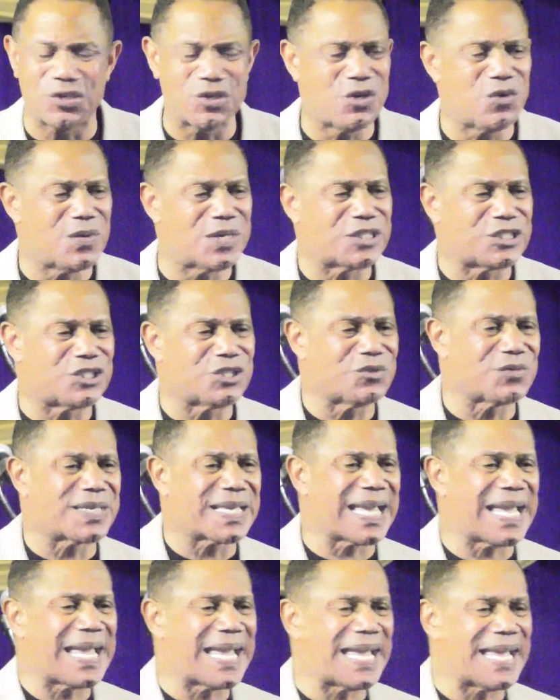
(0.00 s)
Do what you
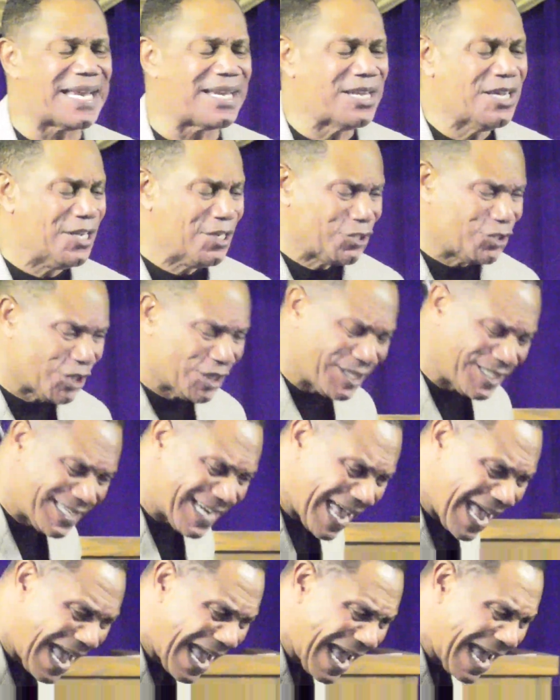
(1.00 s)
can
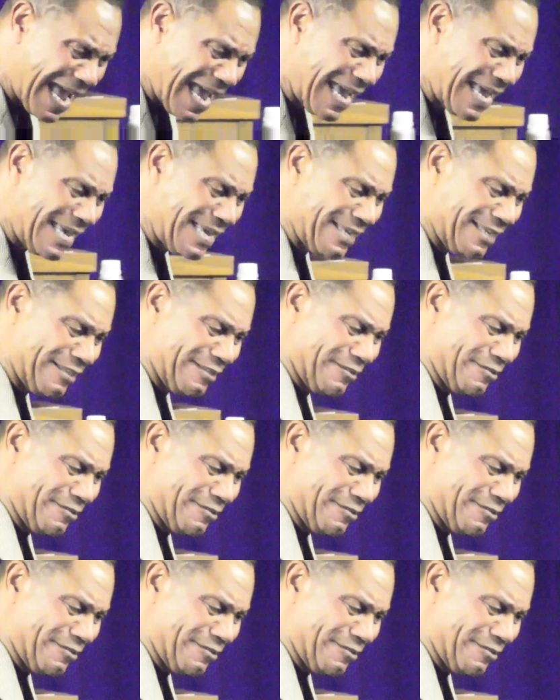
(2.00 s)
today.